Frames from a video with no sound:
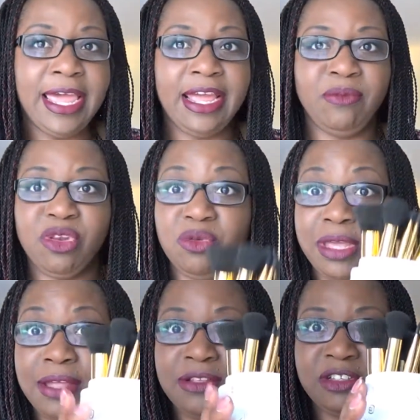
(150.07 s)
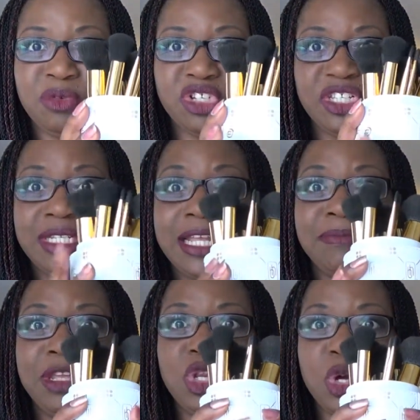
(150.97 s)
And when you get these brushes,
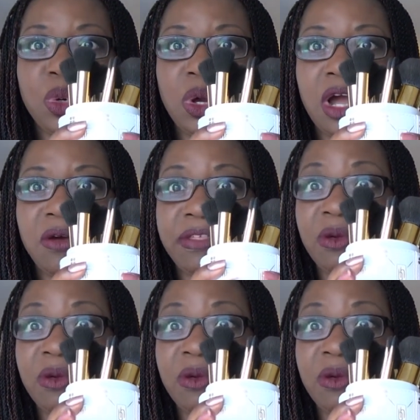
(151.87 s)
let me know how